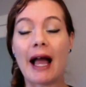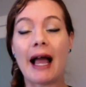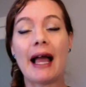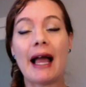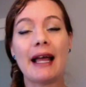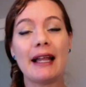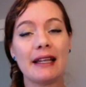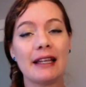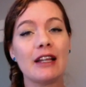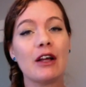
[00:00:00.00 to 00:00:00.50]

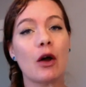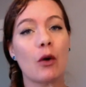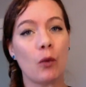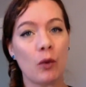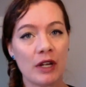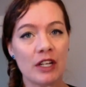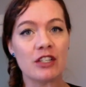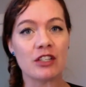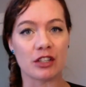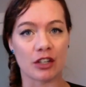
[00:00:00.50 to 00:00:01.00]
And
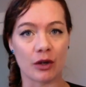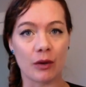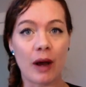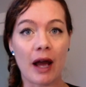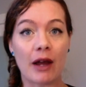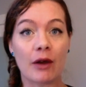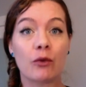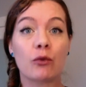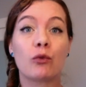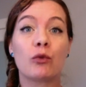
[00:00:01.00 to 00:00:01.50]
we do.
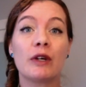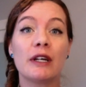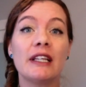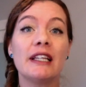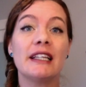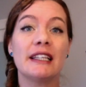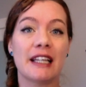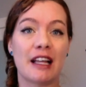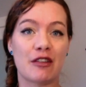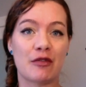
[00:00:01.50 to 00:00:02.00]
I
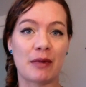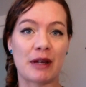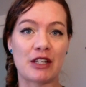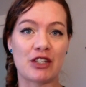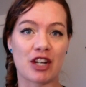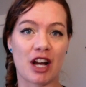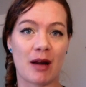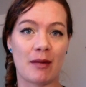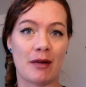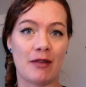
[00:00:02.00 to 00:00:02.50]
really love my
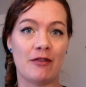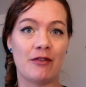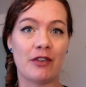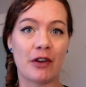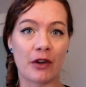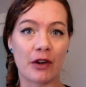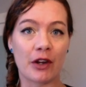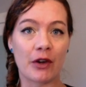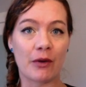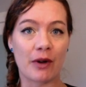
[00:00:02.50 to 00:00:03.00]
job. I'm
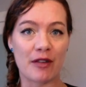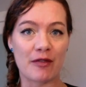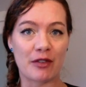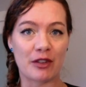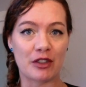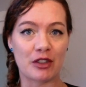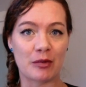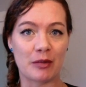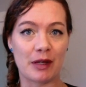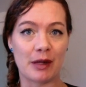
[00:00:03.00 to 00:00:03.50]
very
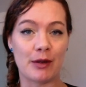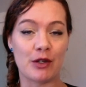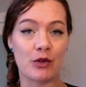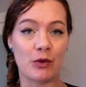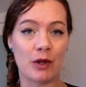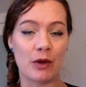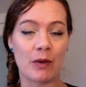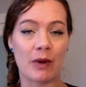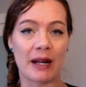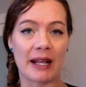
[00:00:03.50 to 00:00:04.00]
grateful to be
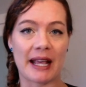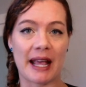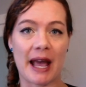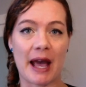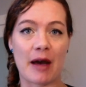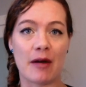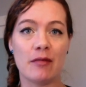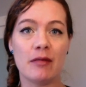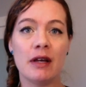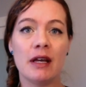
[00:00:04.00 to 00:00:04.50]
doing what I
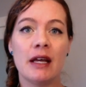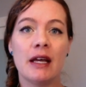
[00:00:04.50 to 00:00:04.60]
am.